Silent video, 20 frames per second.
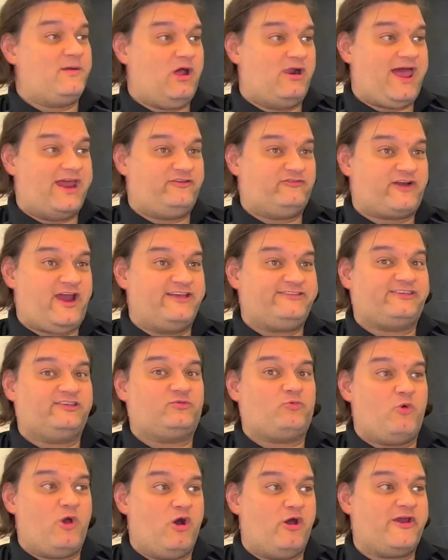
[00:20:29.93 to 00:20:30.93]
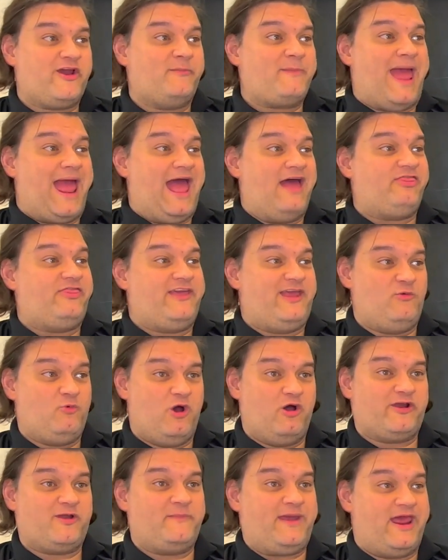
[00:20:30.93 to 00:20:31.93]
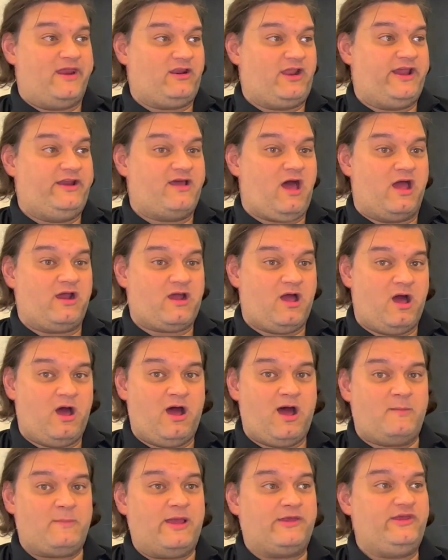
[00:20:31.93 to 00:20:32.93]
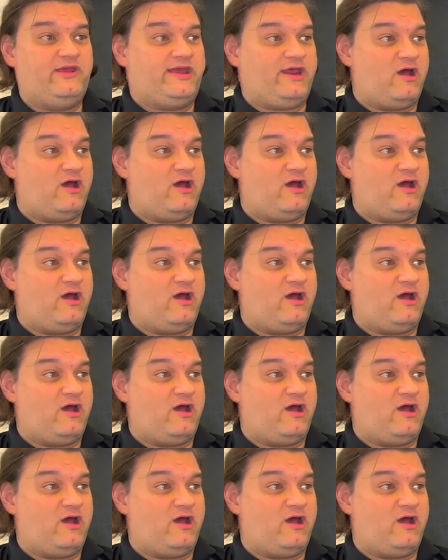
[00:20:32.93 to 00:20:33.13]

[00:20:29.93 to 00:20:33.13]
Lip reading: email address is william@thewilliamhenley.com.